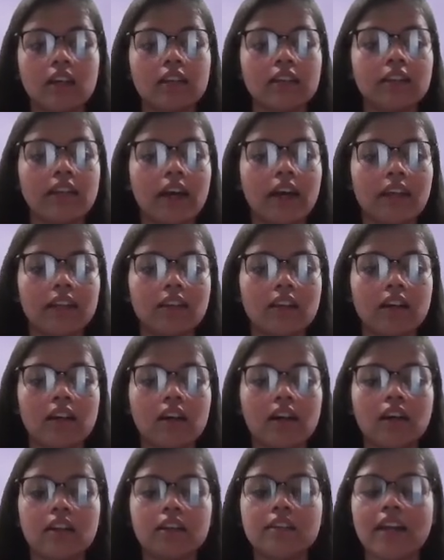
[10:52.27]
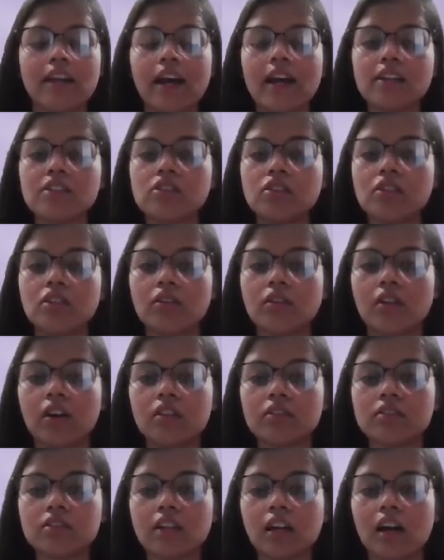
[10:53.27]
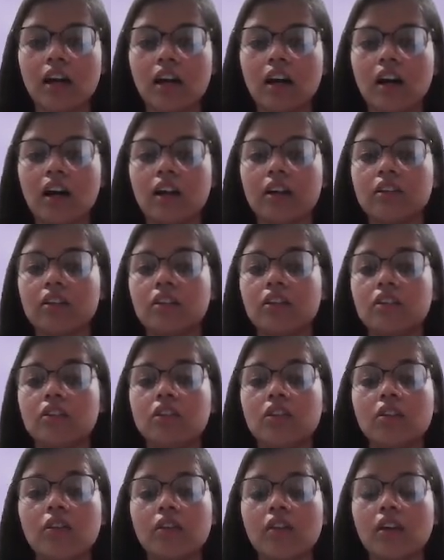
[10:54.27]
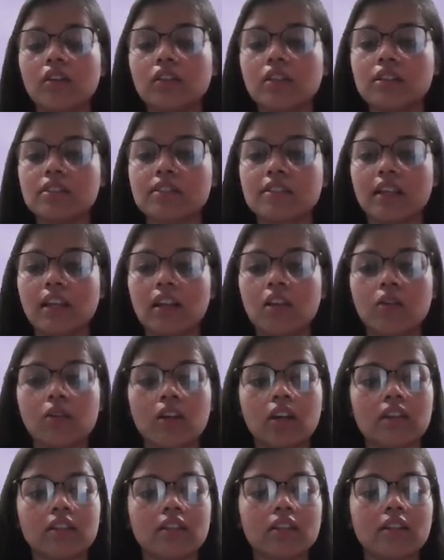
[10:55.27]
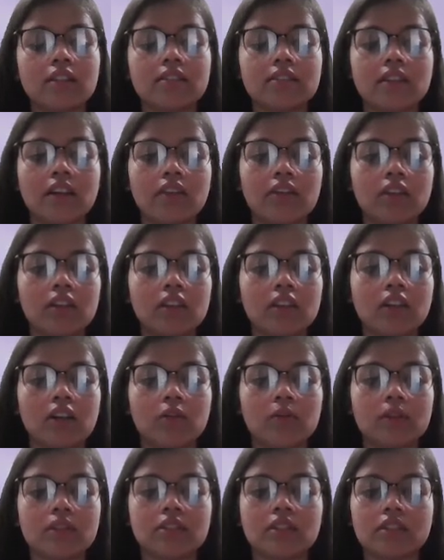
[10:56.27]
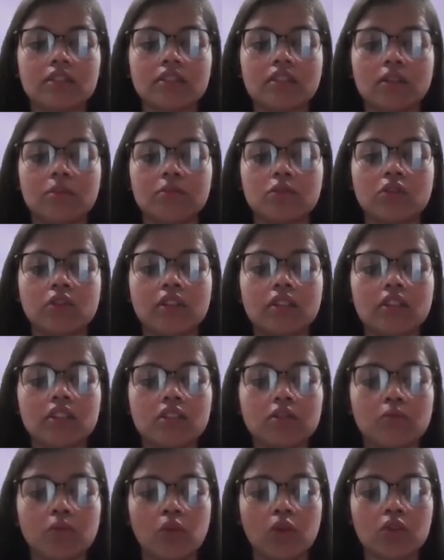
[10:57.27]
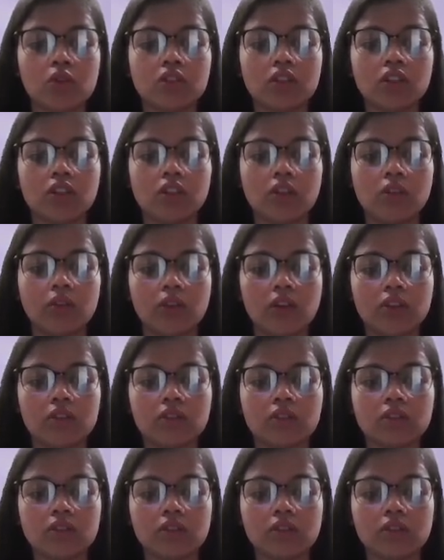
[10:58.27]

Then dash neurons are neuronal cell located in central nervous system. So it is motor neurons.